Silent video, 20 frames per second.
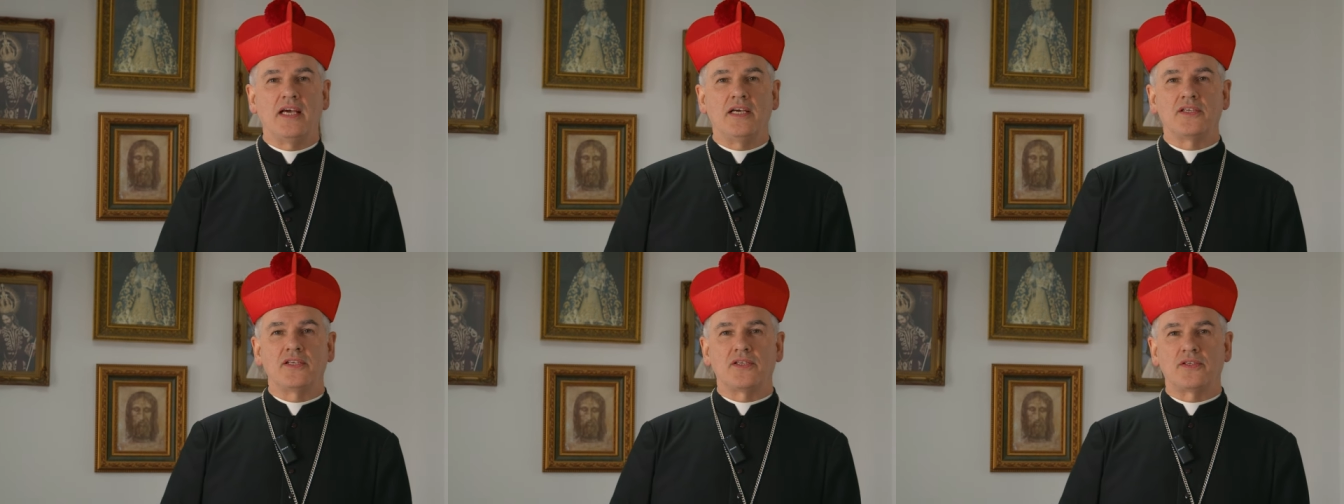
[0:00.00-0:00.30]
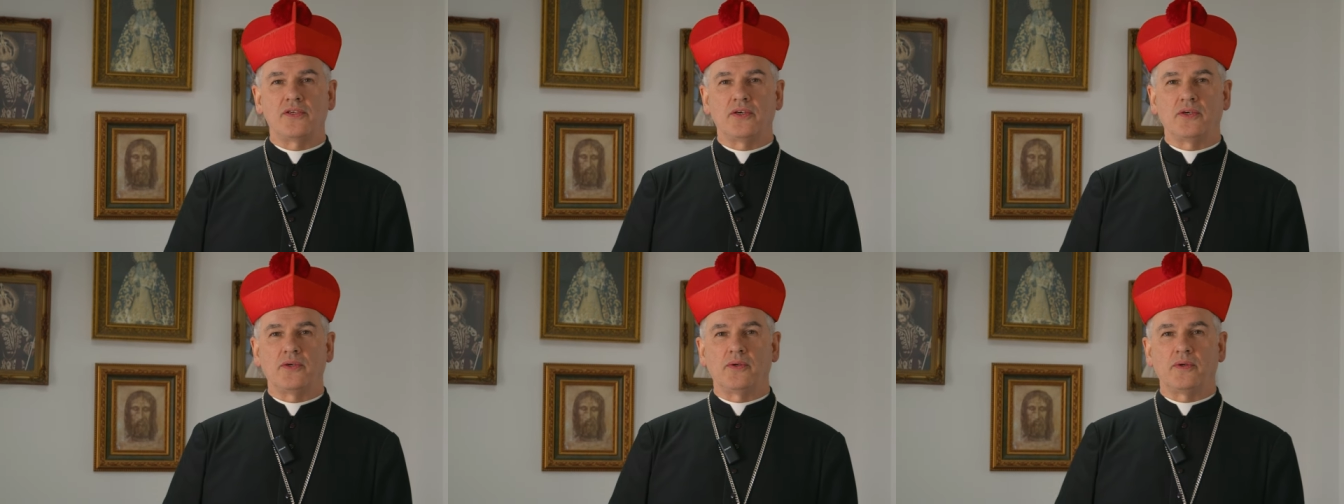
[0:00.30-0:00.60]

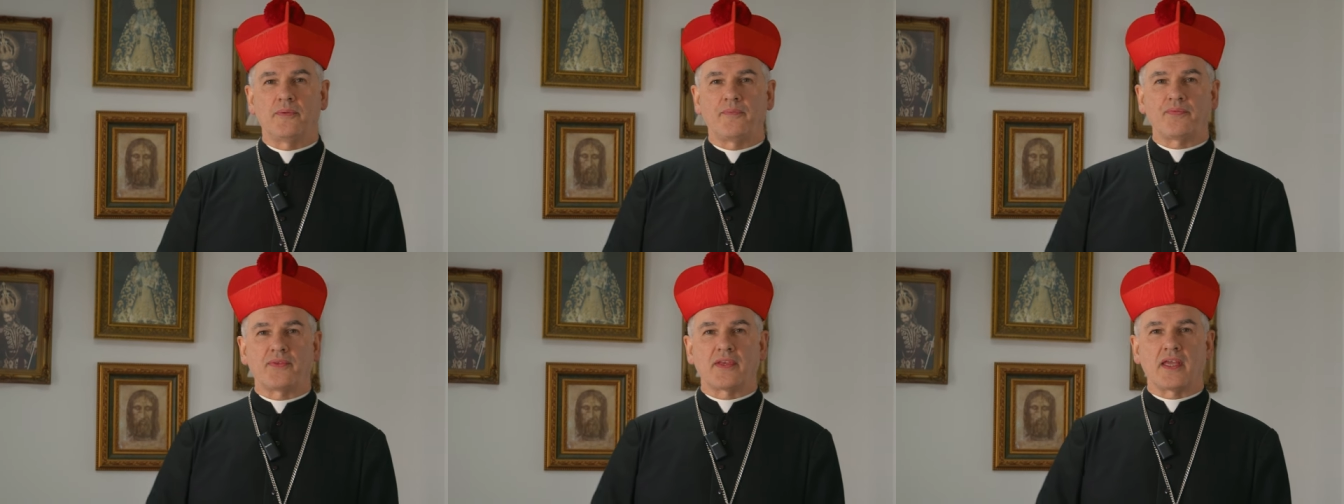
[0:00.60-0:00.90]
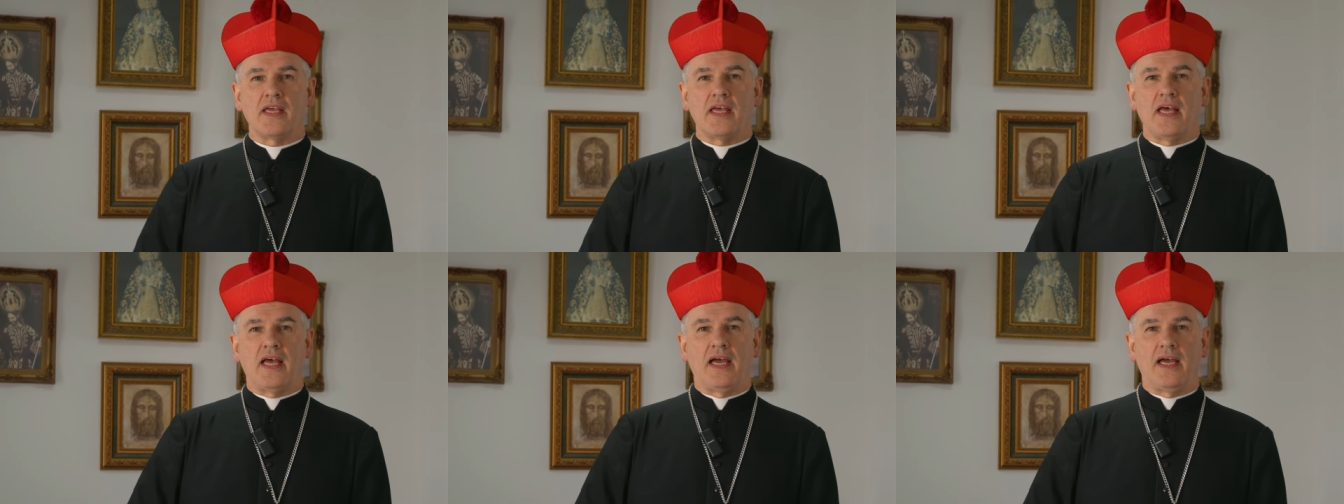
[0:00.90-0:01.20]
So
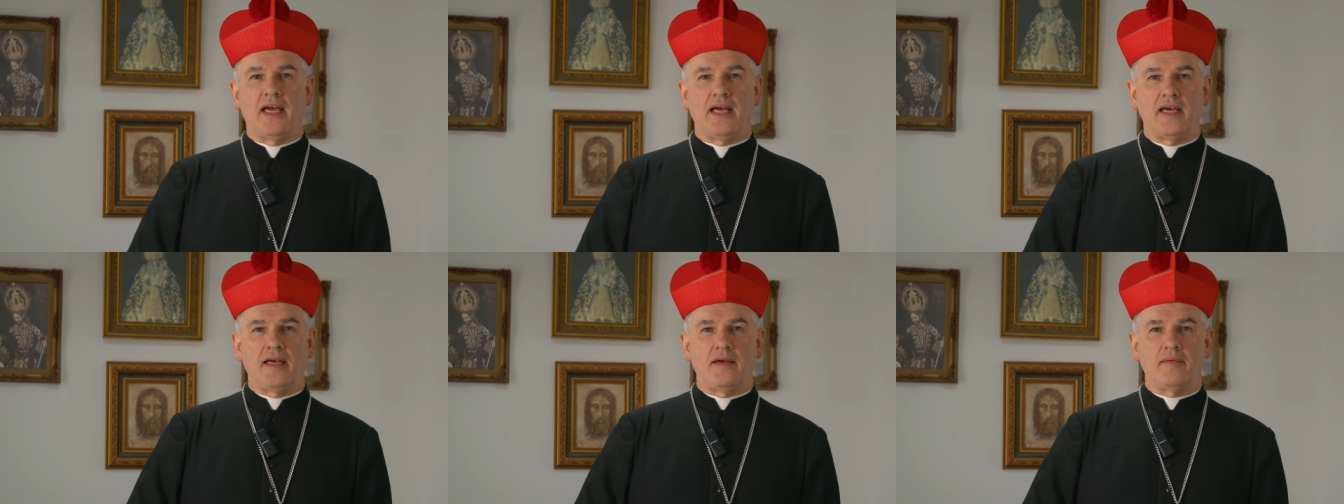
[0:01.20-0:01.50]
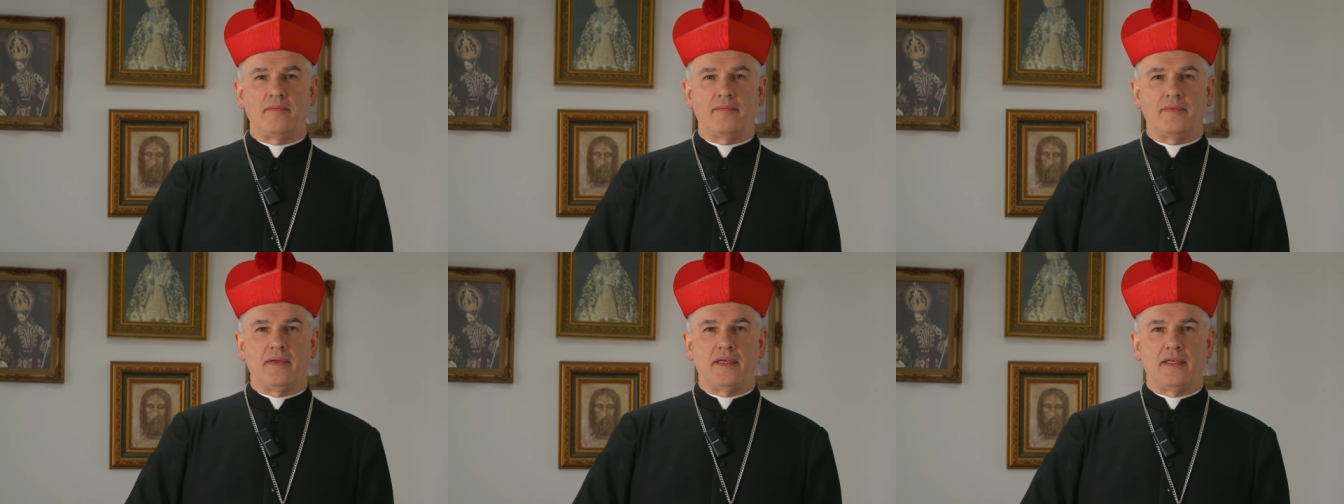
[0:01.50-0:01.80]

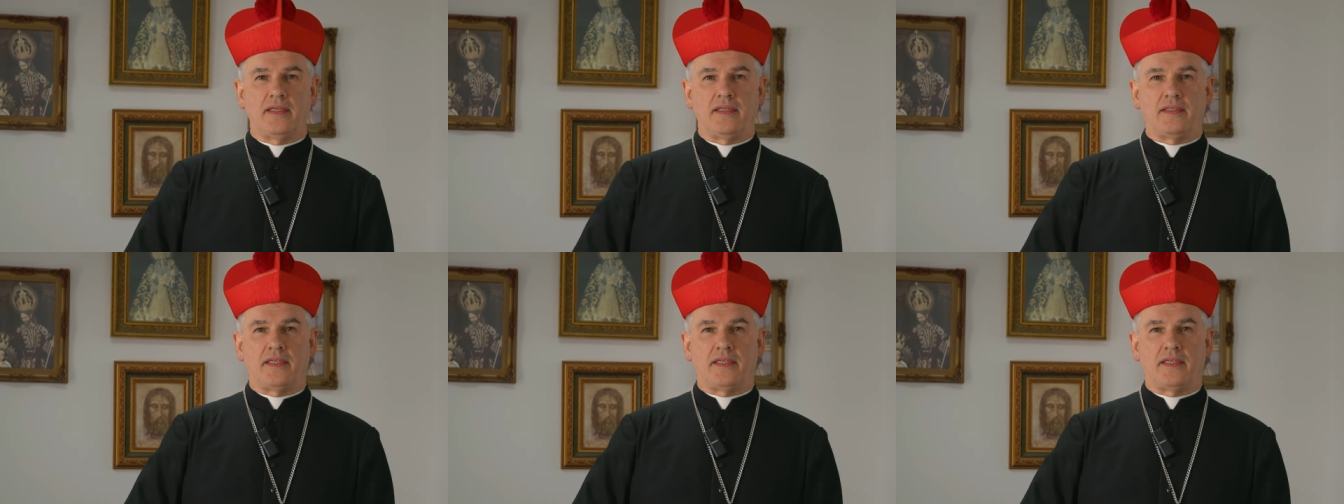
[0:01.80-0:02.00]
um,